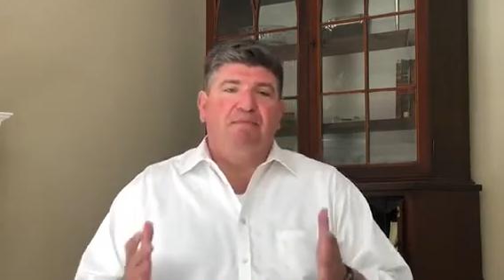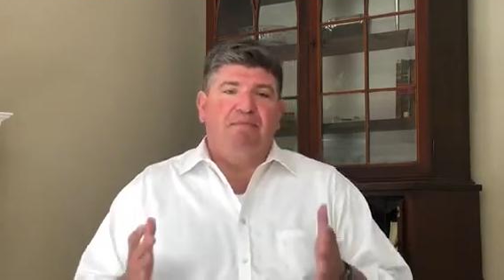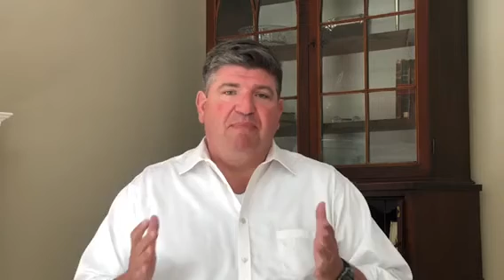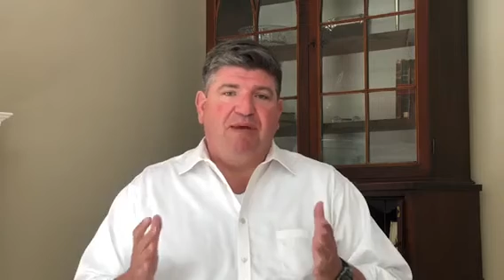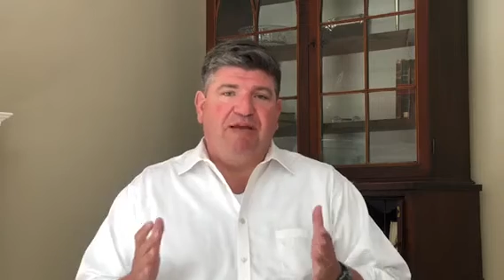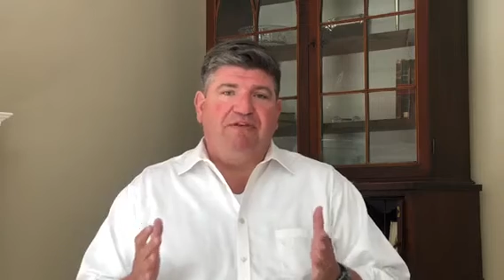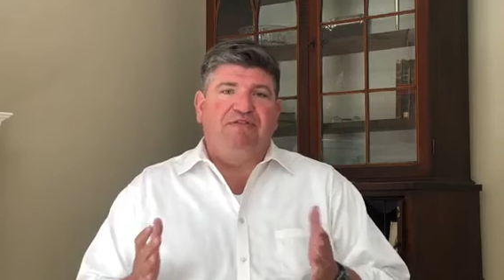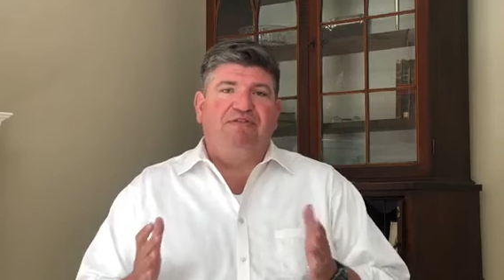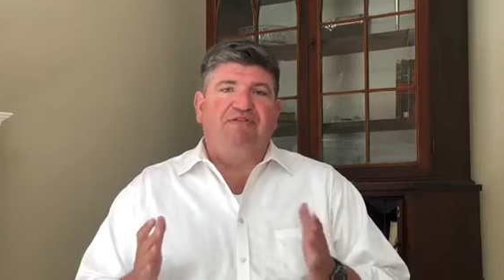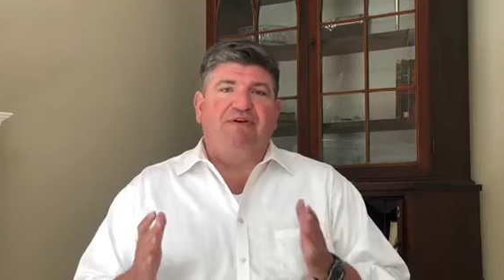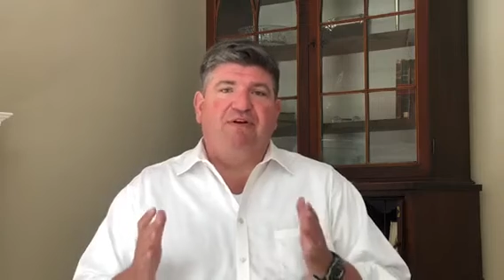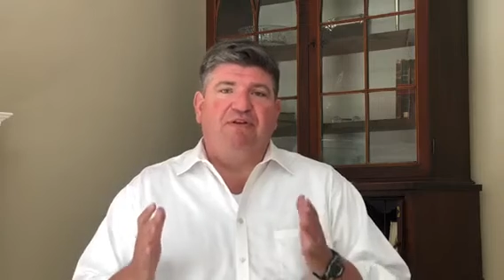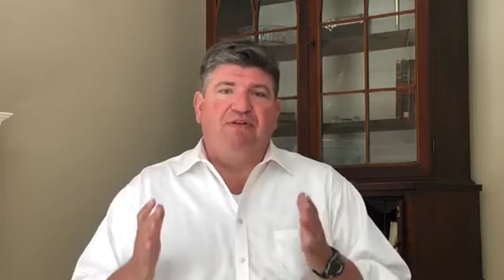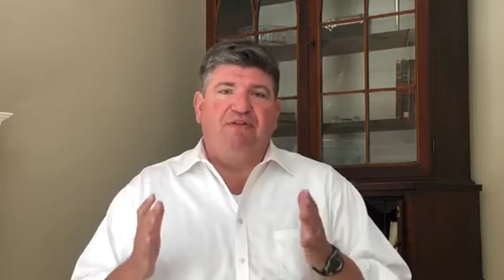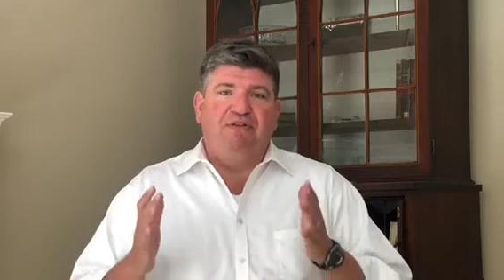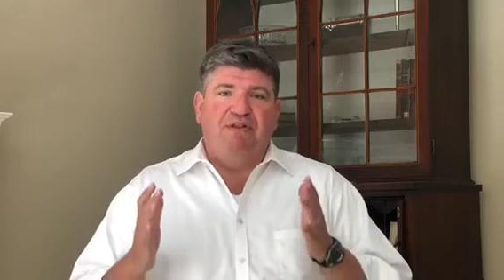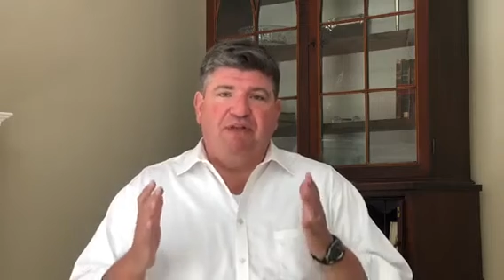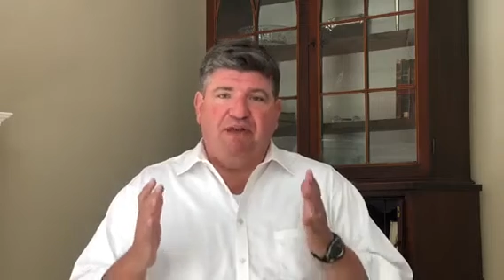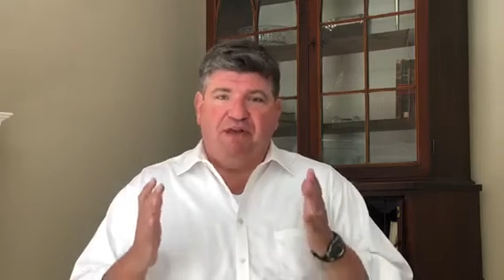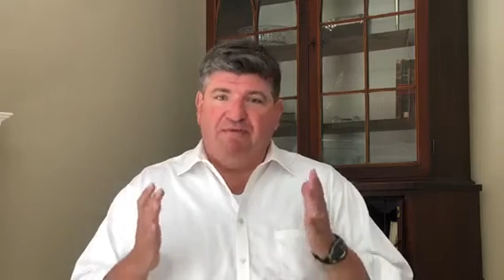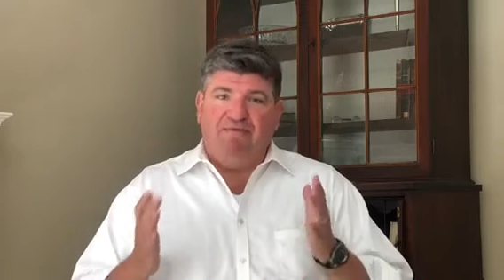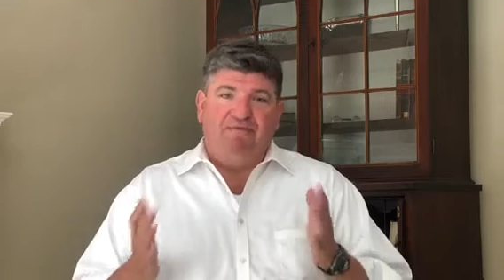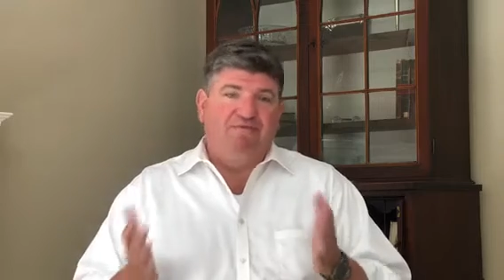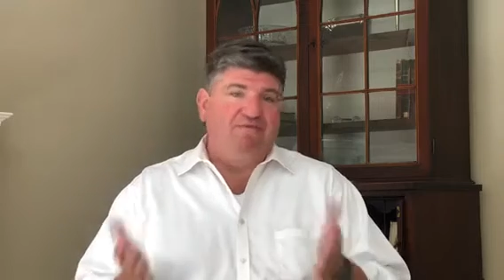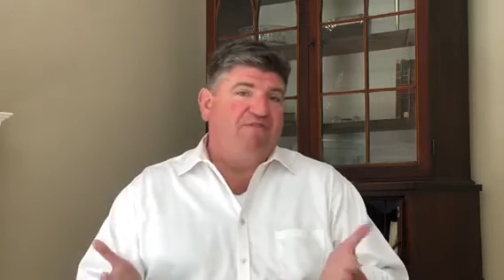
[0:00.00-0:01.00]
based on
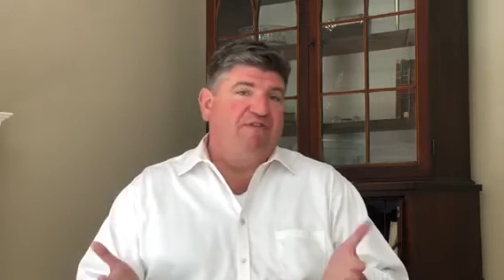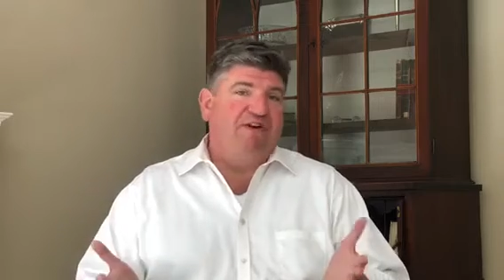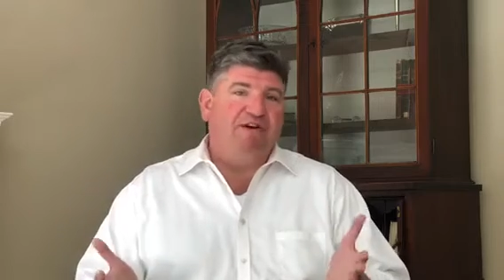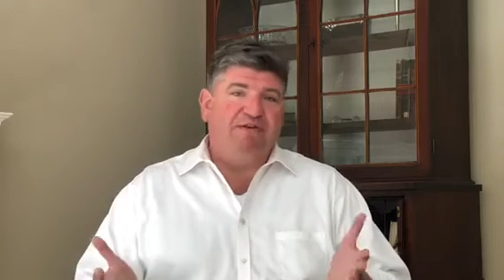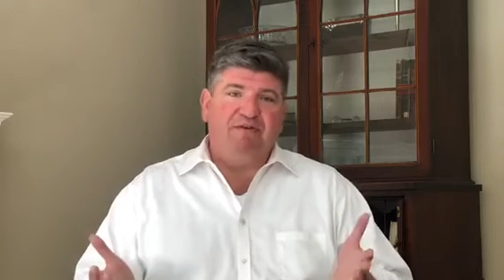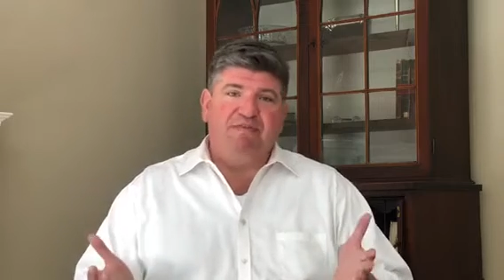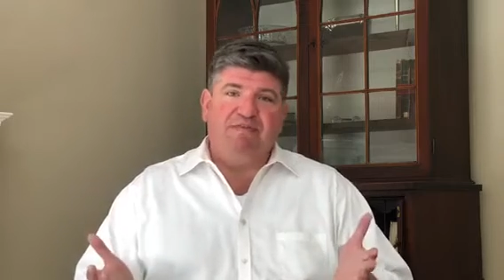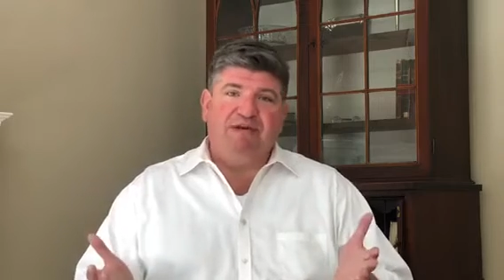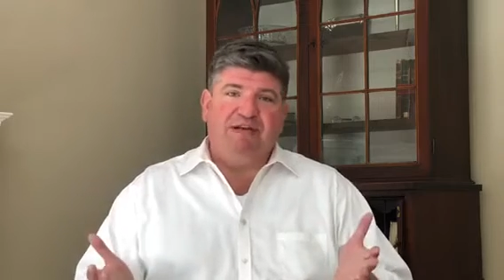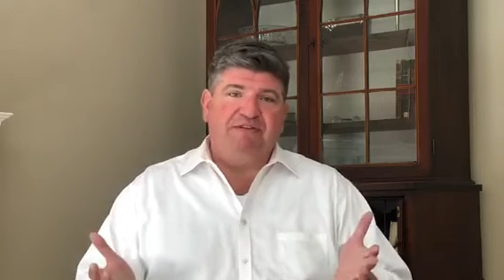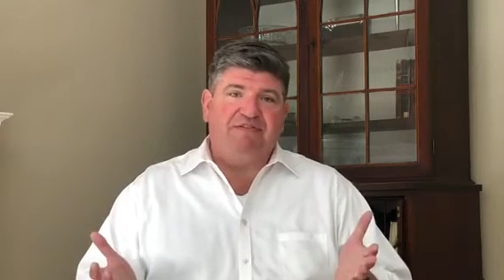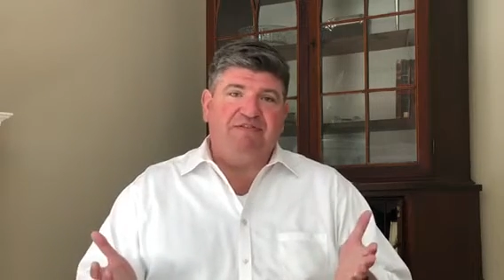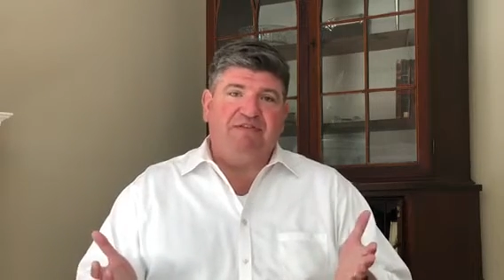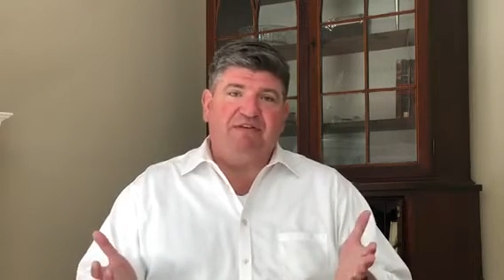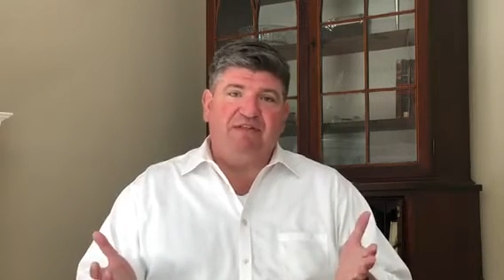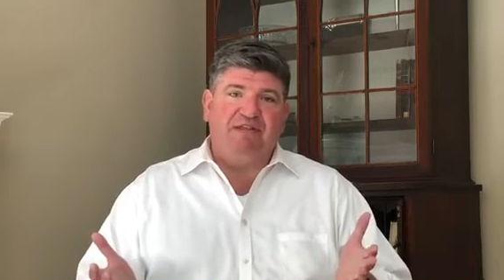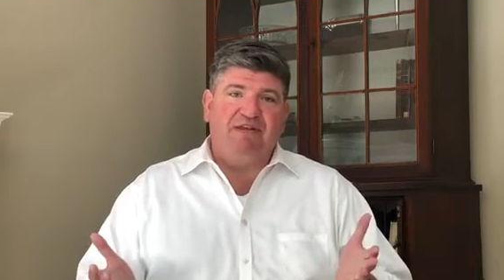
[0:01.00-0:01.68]
a very basic